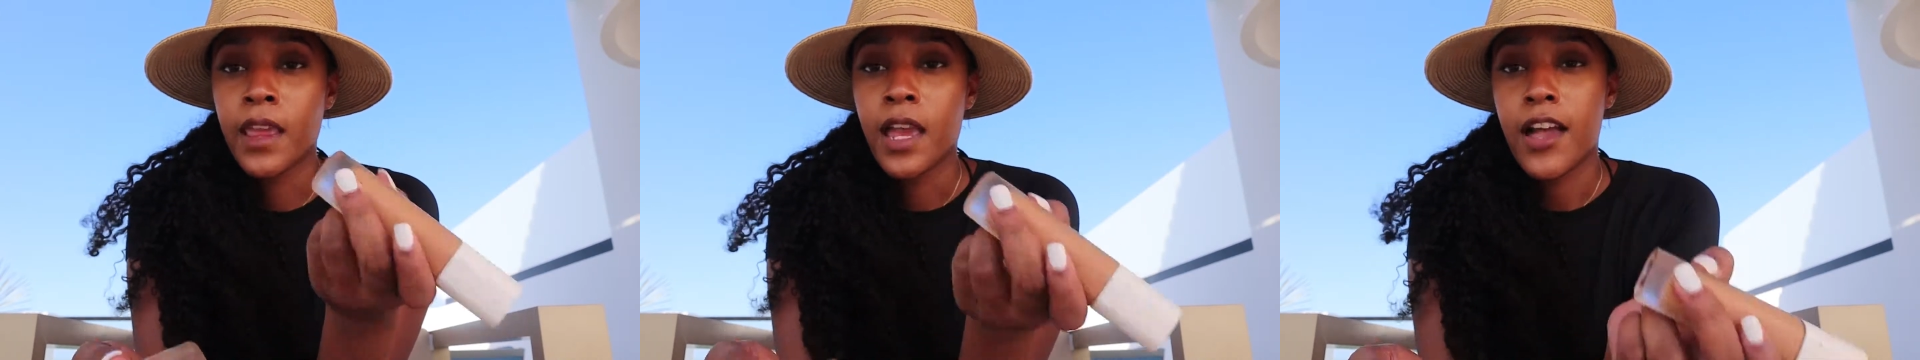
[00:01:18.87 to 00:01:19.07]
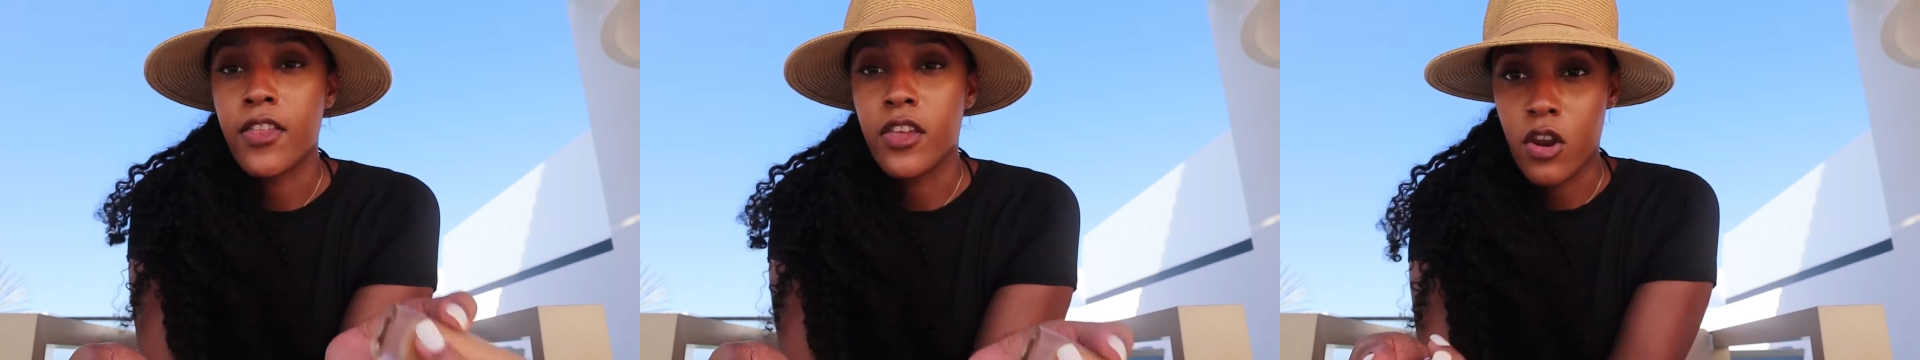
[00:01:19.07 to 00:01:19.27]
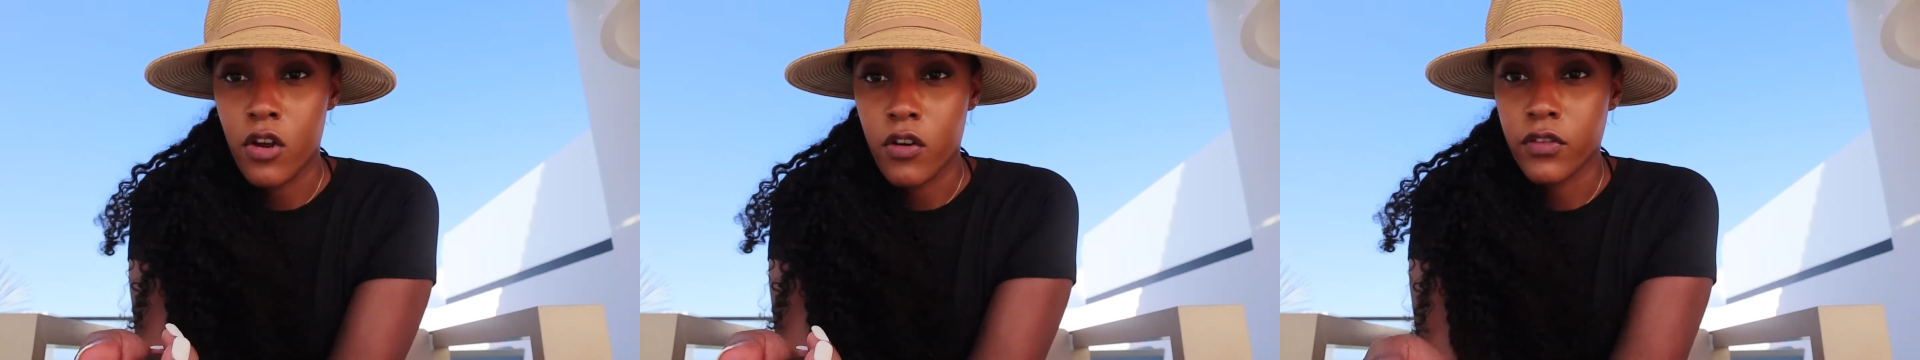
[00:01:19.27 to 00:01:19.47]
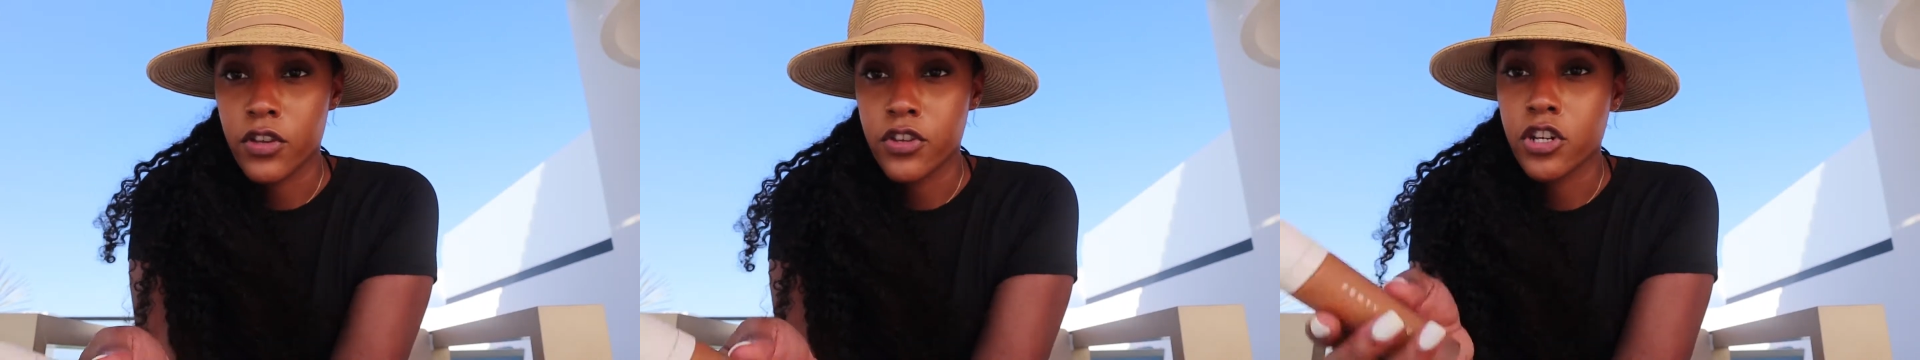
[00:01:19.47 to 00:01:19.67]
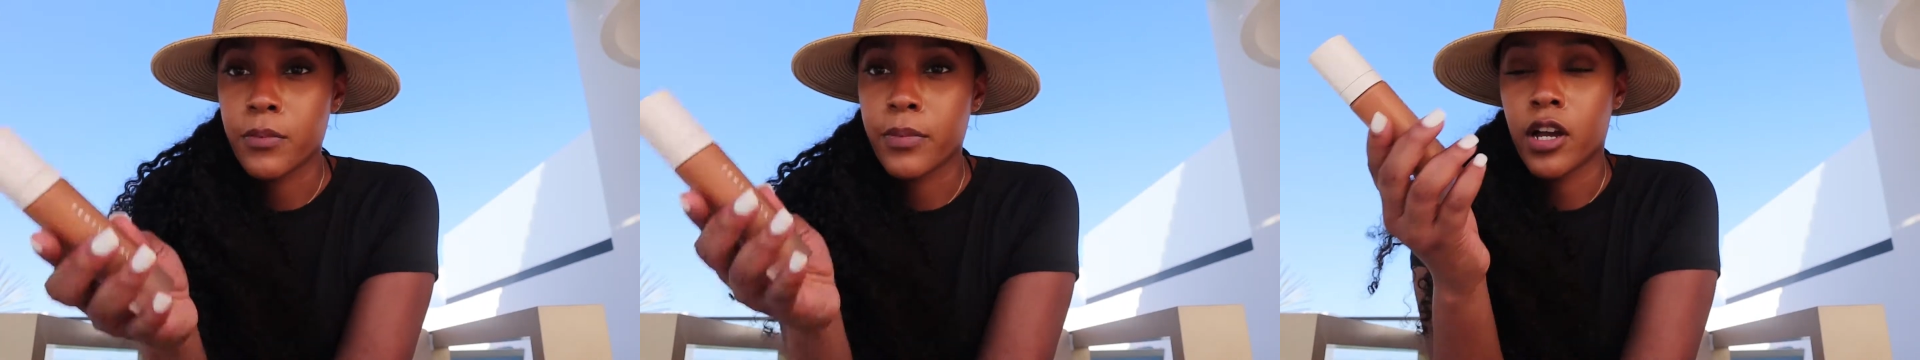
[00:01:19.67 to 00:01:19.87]
And then over the
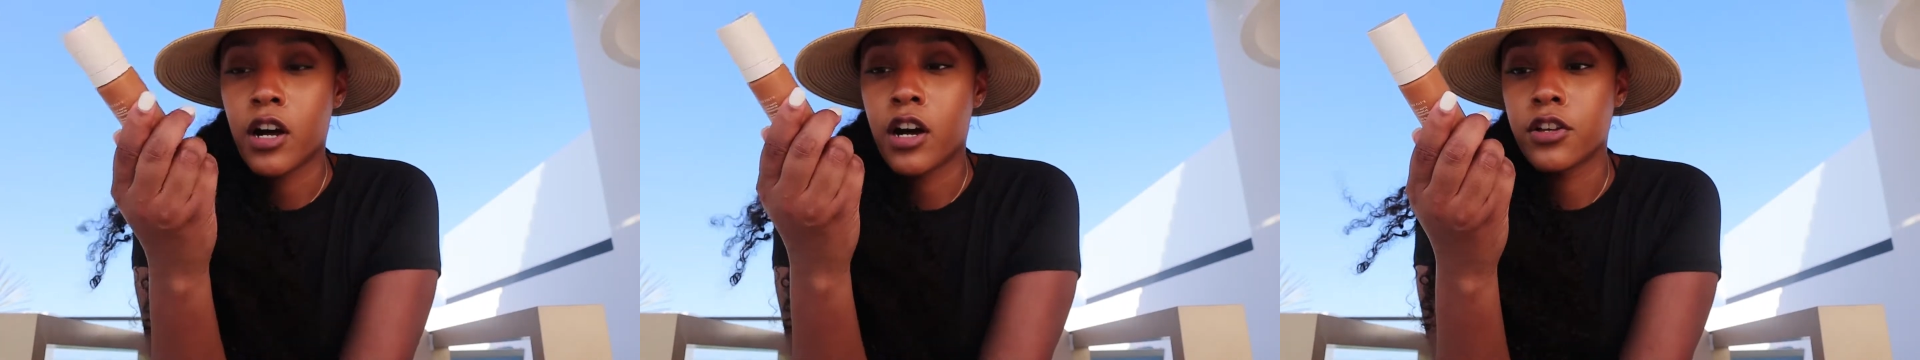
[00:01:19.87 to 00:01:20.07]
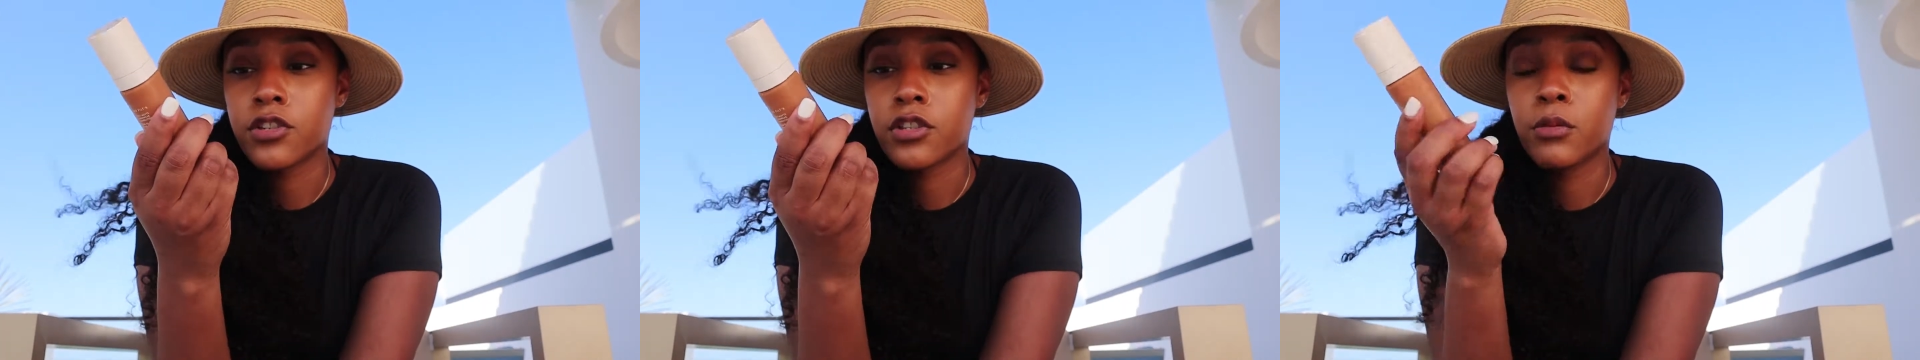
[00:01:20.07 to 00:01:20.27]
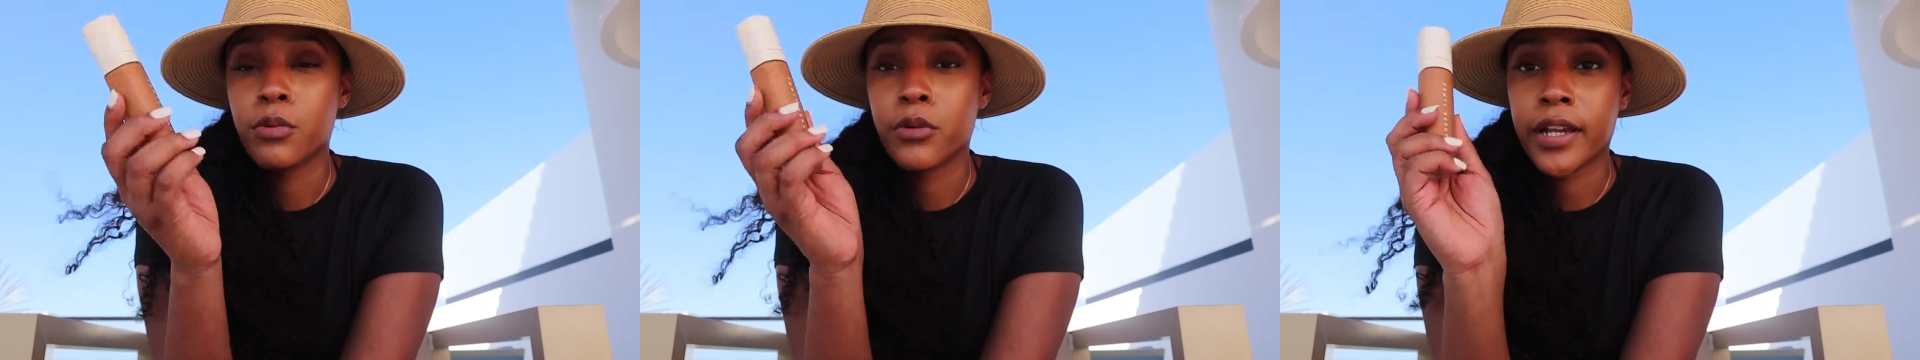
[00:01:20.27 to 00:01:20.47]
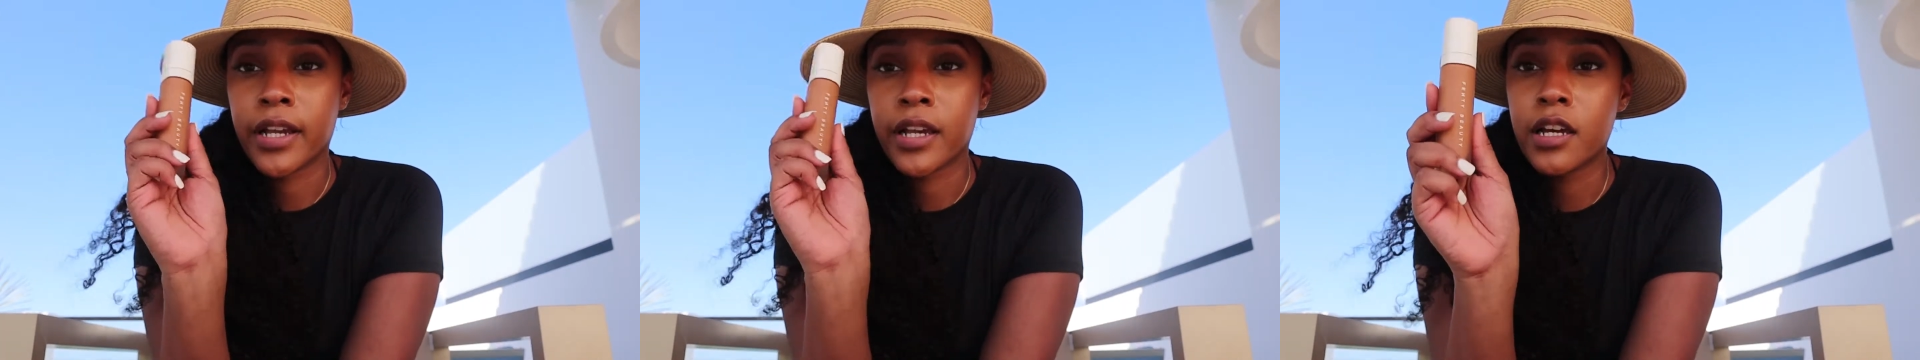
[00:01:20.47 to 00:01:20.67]
trip, I also bring